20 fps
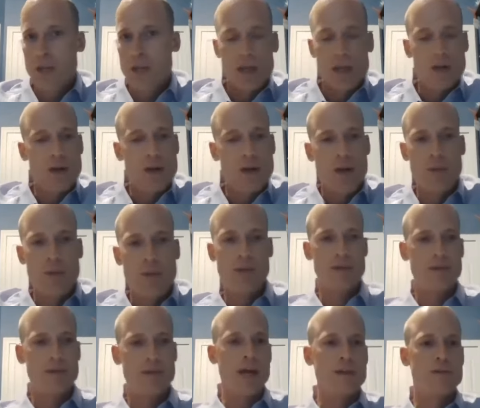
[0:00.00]

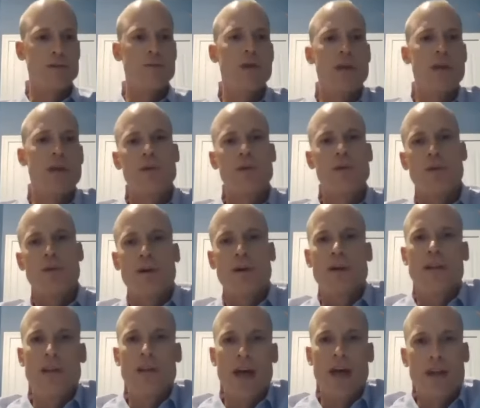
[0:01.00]
not too many people are in
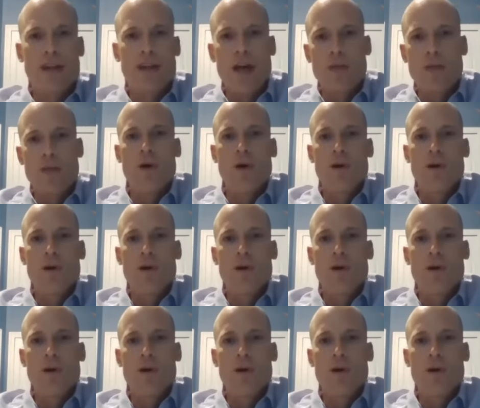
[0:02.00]
that boat.